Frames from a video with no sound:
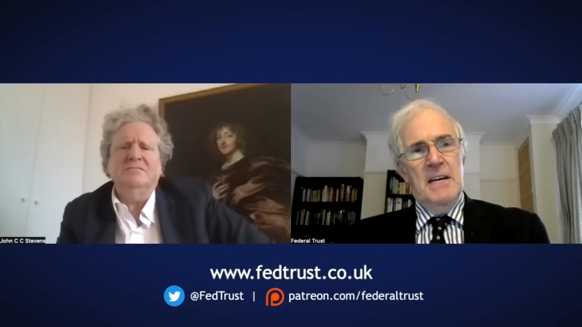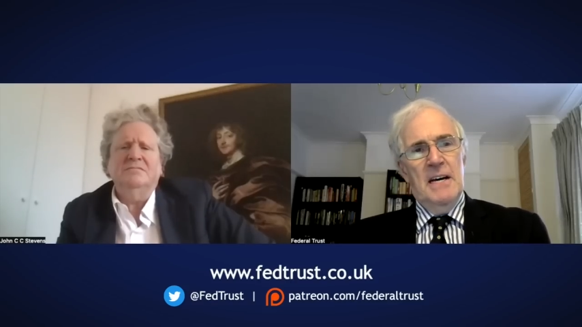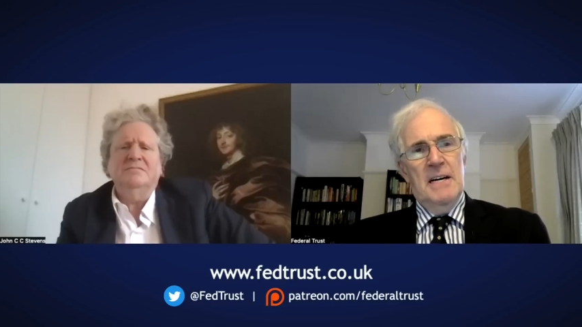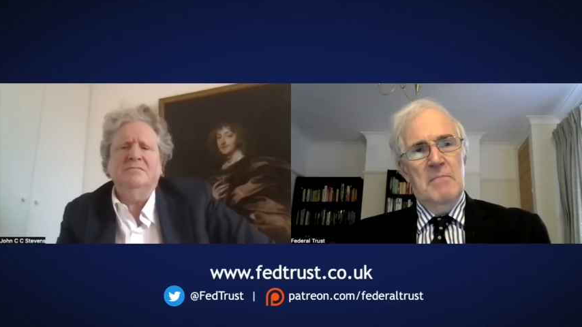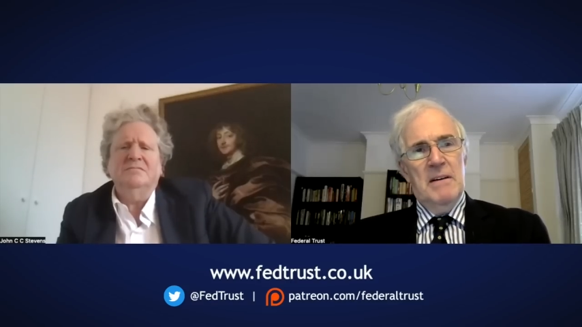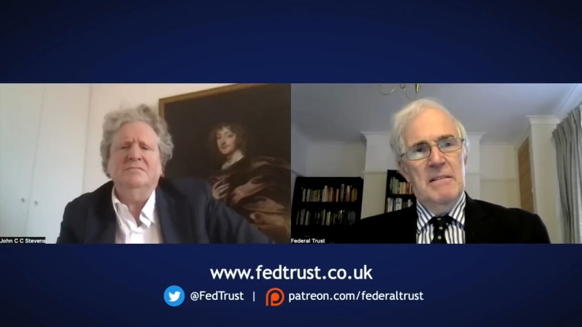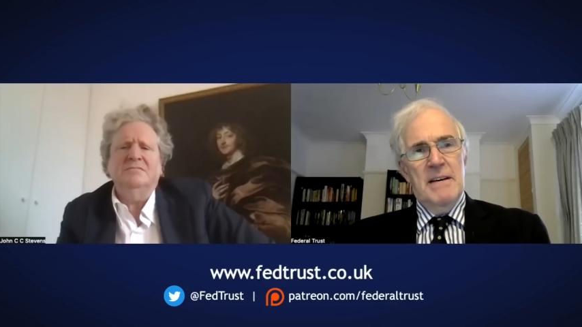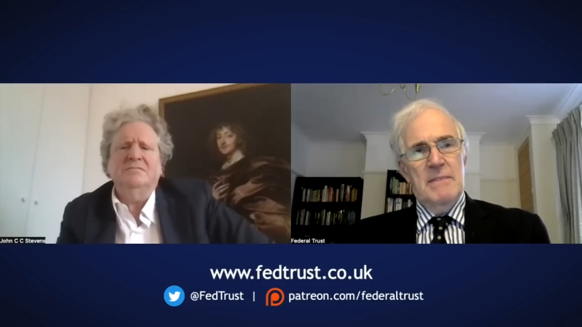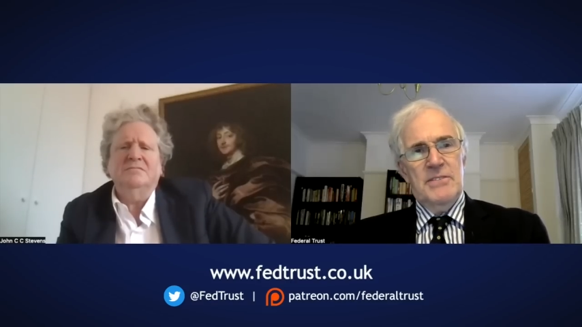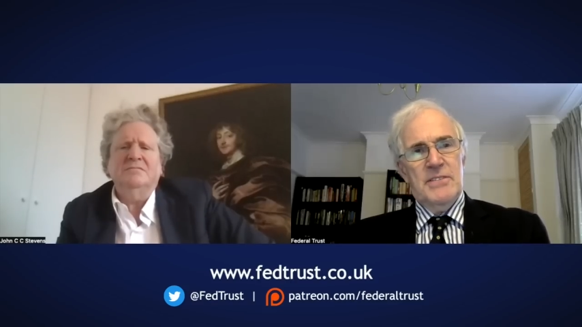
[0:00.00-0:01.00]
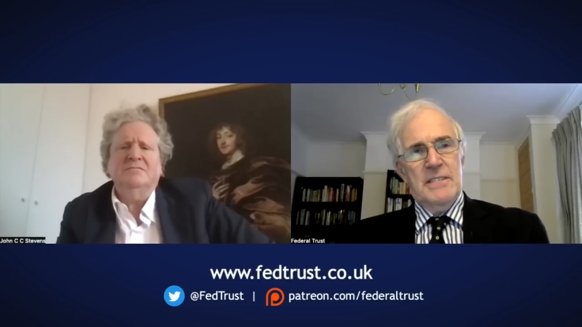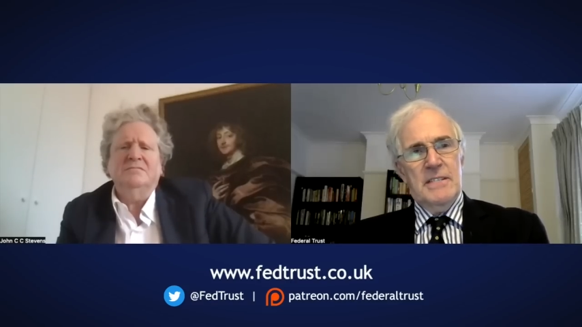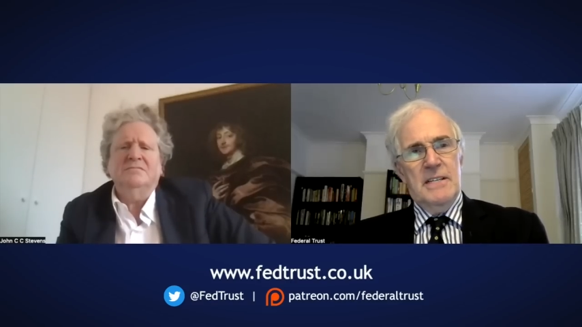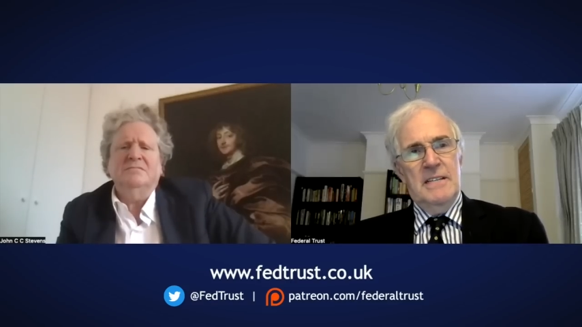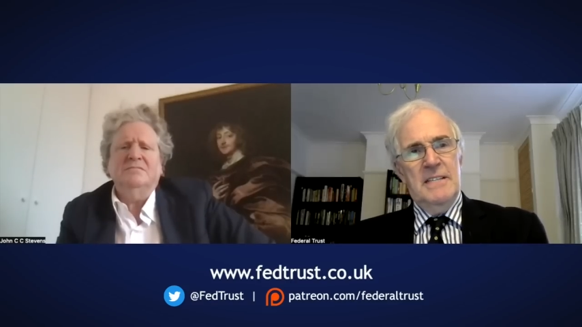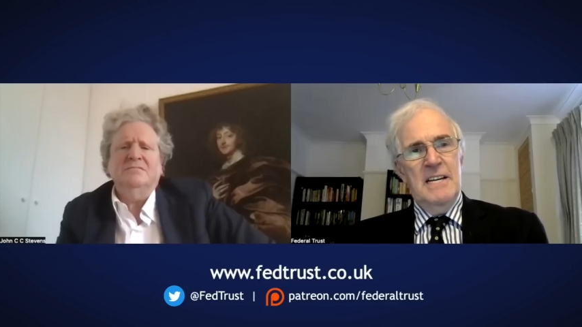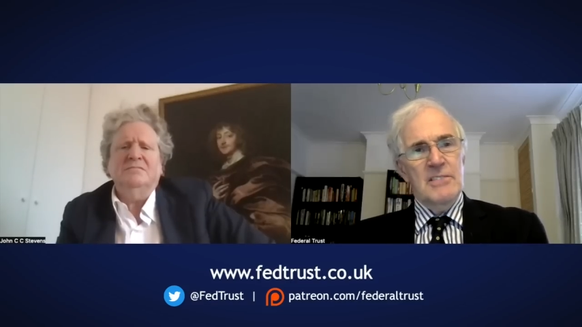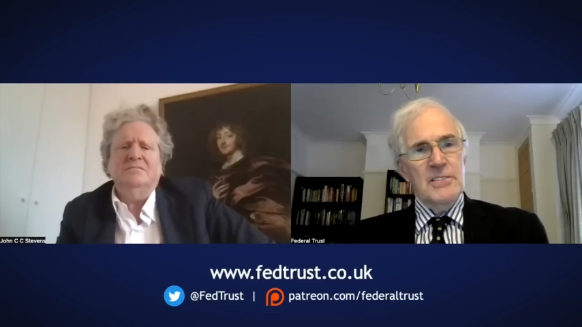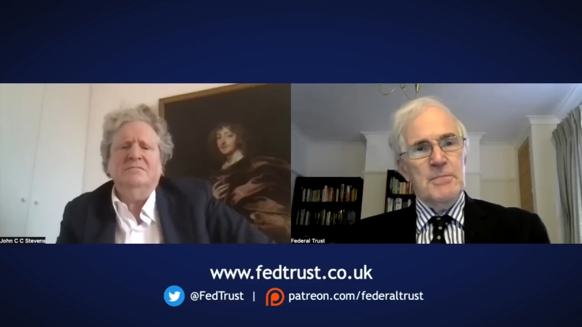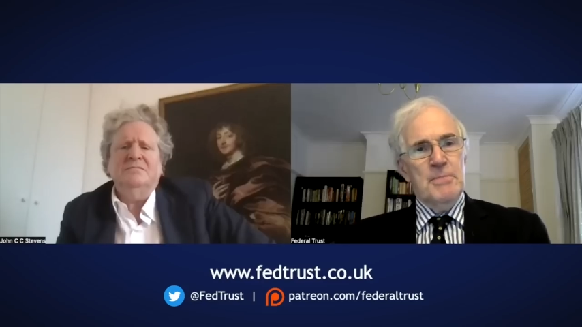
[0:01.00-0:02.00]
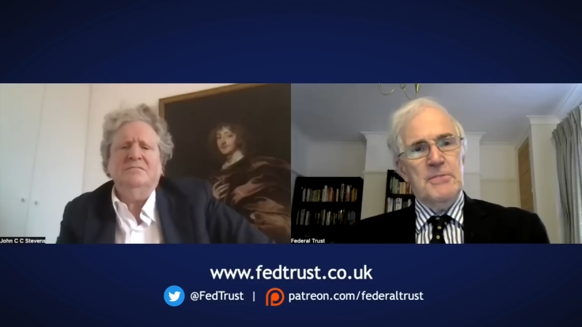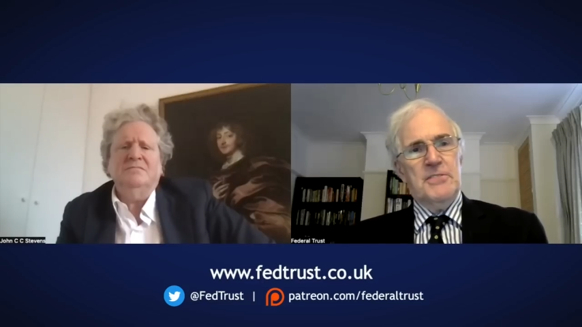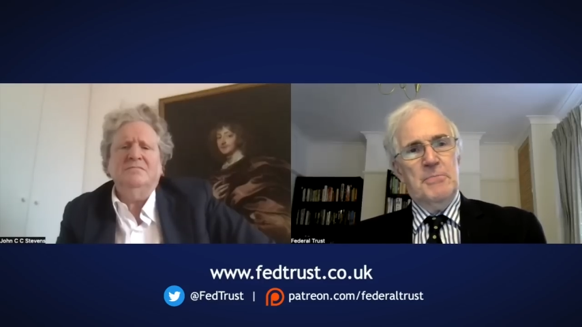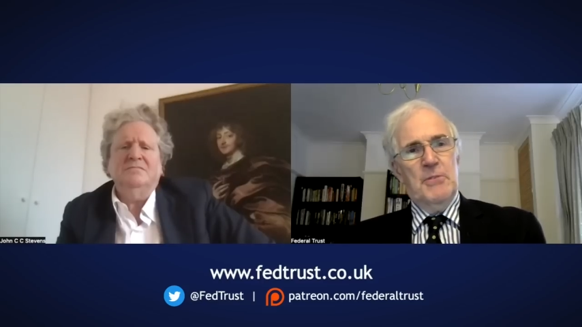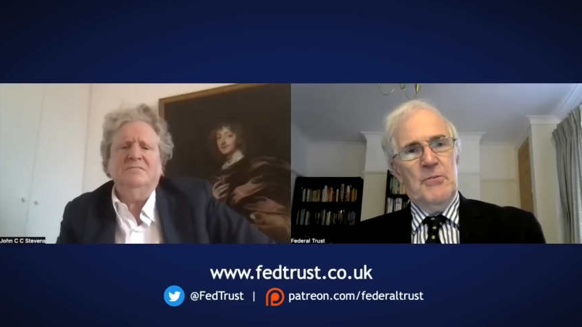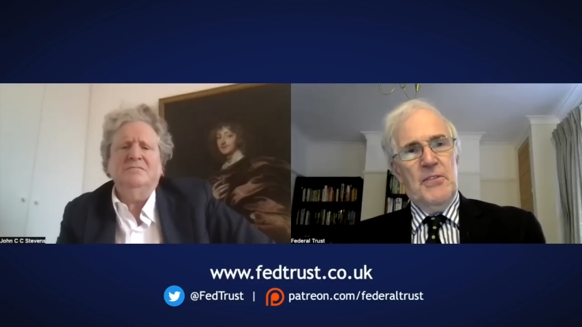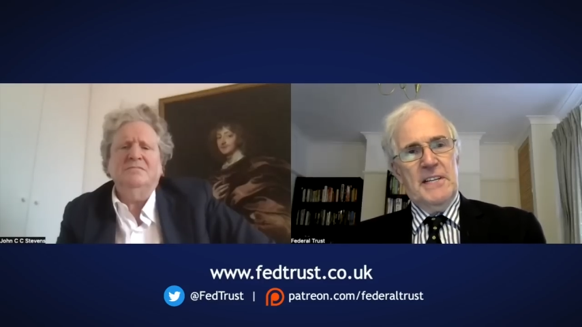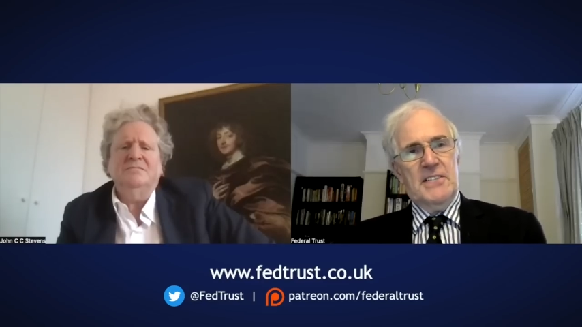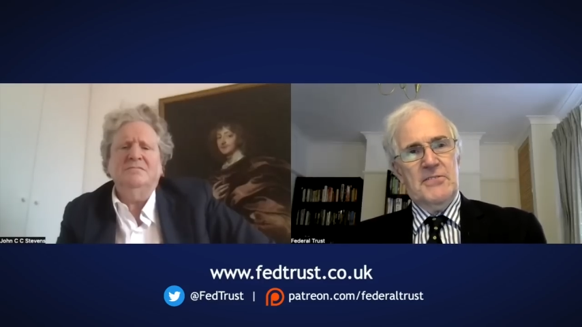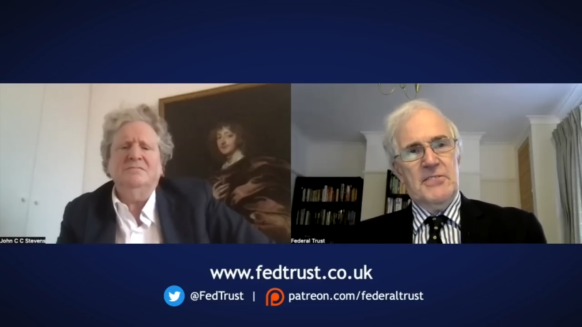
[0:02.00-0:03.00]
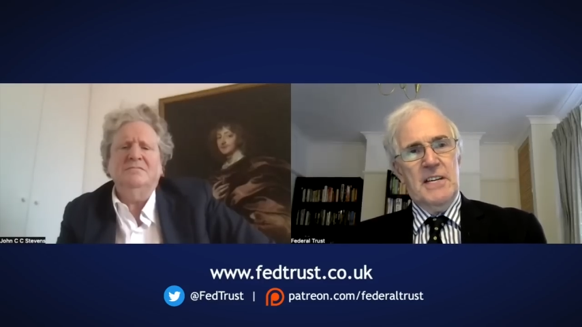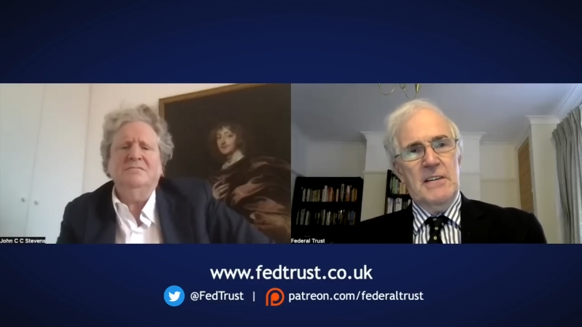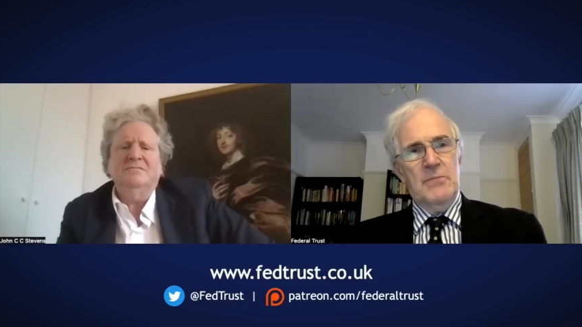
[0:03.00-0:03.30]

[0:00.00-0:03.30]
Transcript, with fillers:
Speaker 1: Um, and that was a, an irresponsible thing to say,